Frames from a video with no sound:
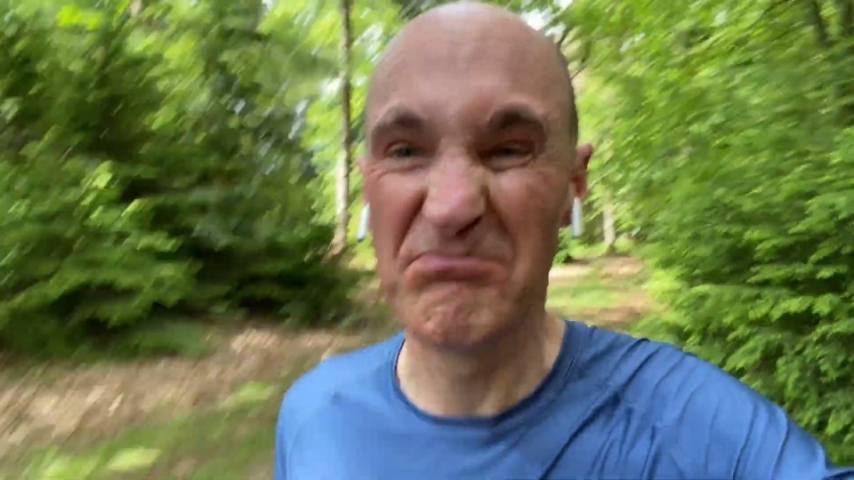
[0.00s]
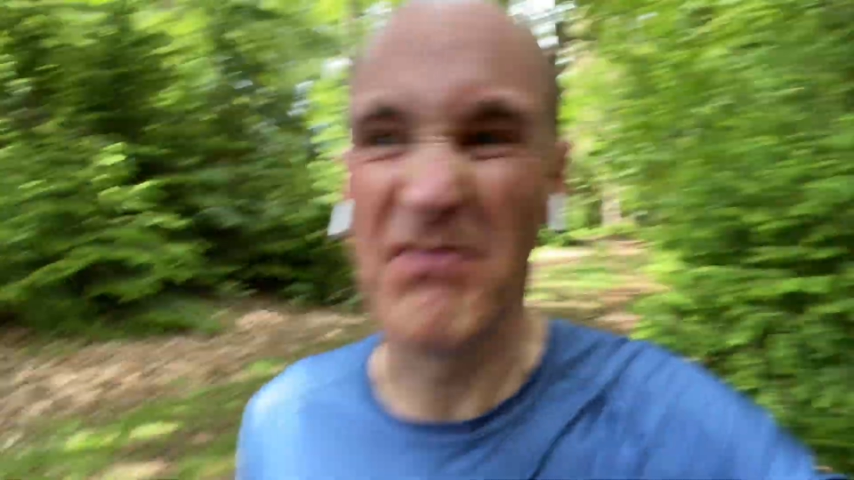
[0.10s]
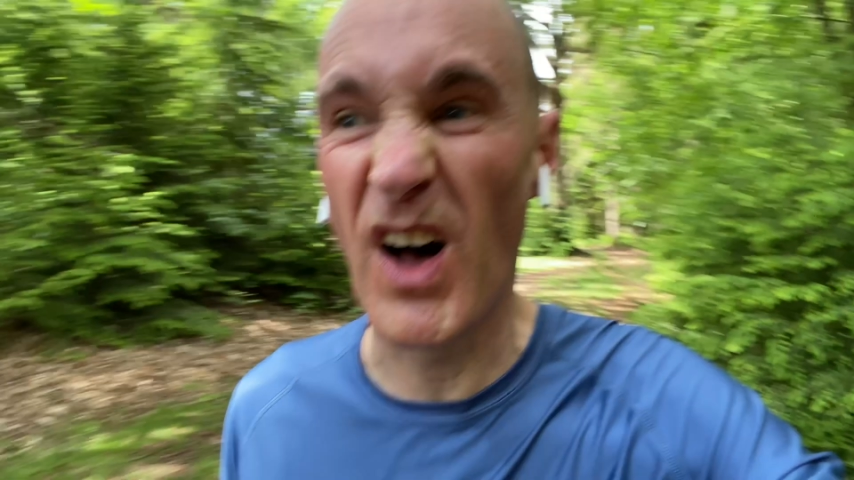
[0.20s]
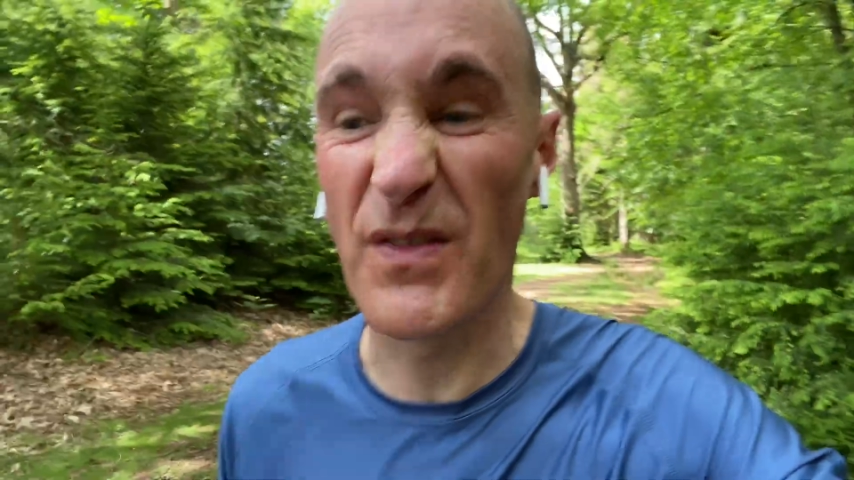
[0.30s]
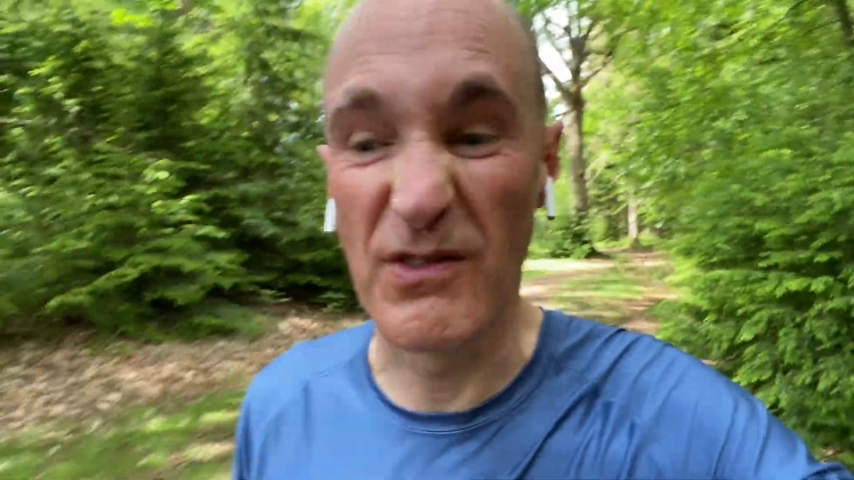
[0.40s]

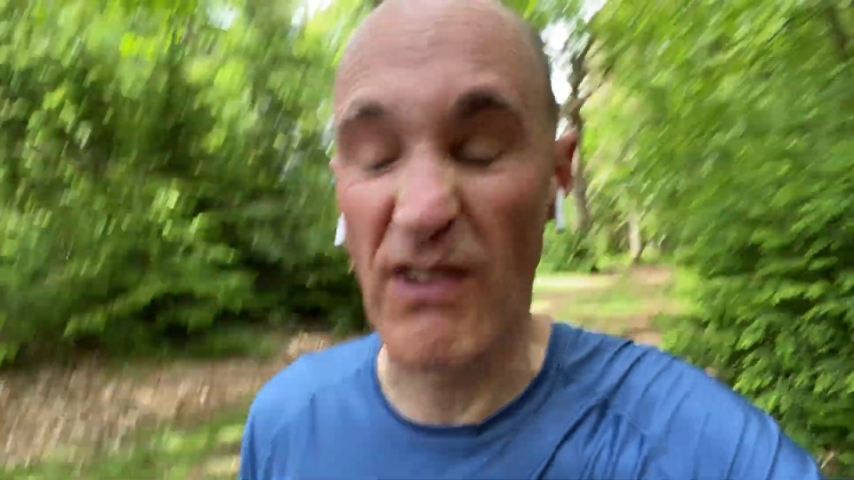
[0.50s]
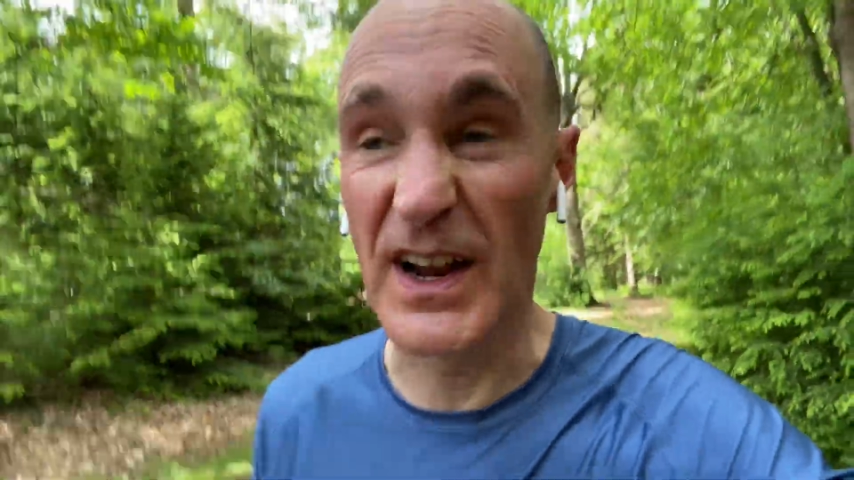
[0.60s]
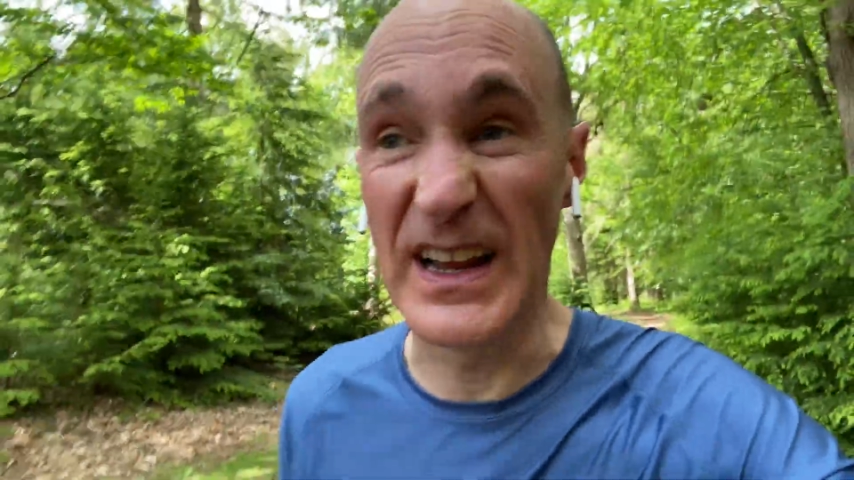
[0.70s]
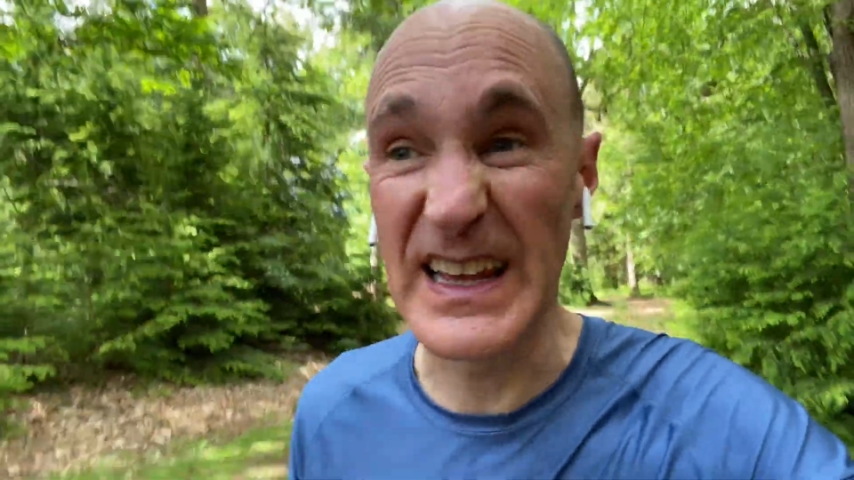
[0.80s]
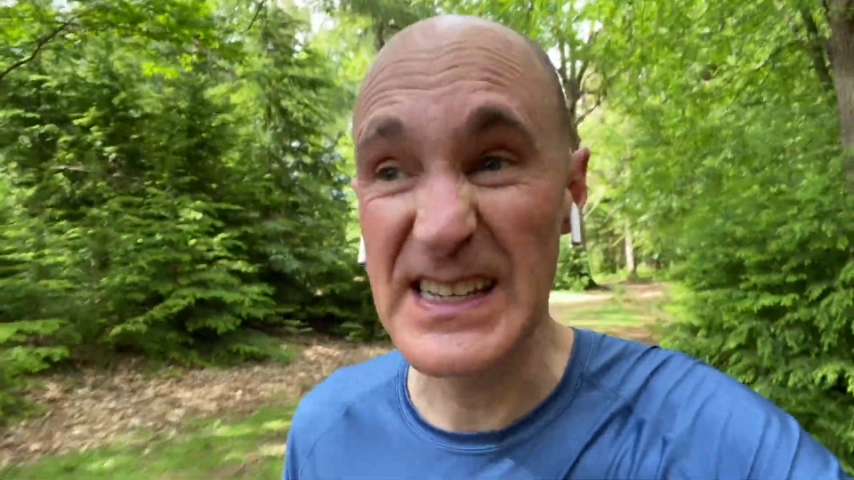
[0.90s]
half the run
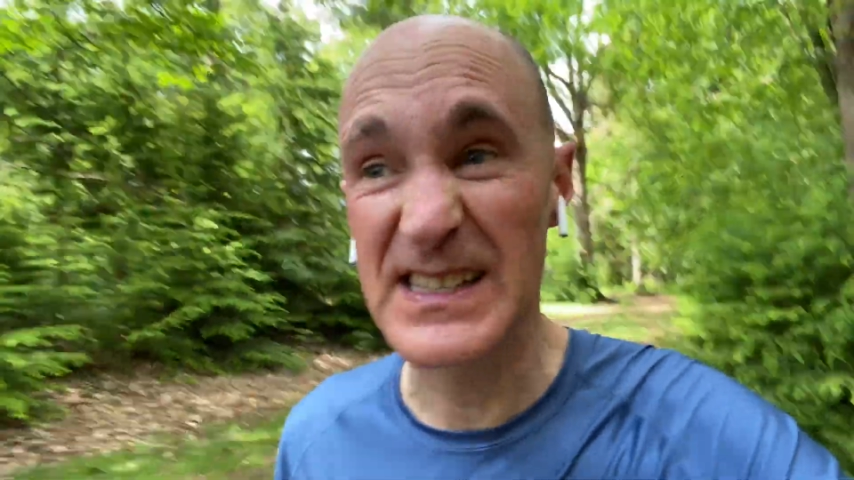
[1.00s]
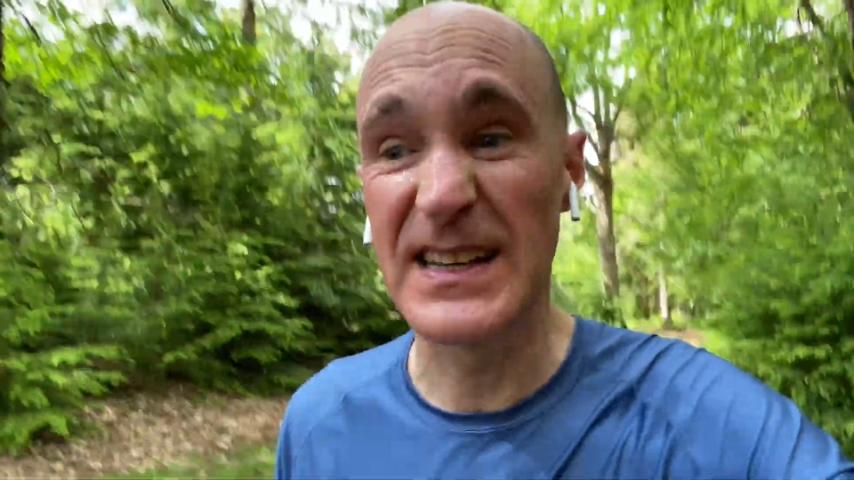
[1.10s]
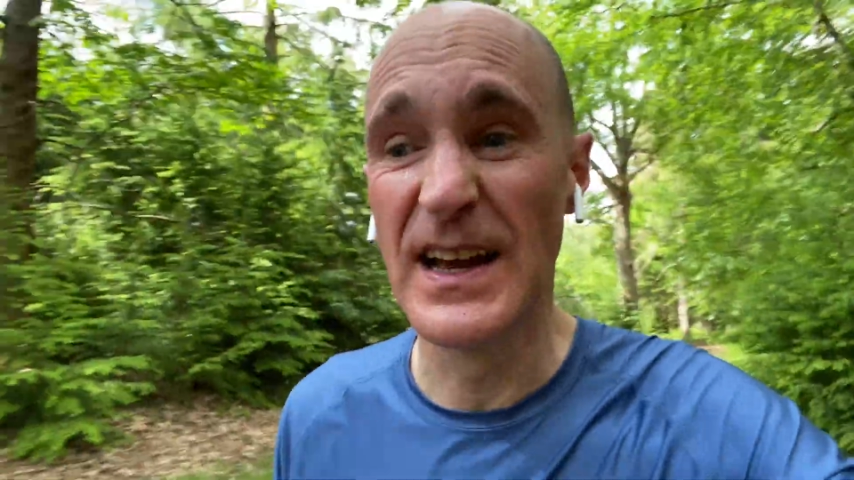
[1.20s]
at least.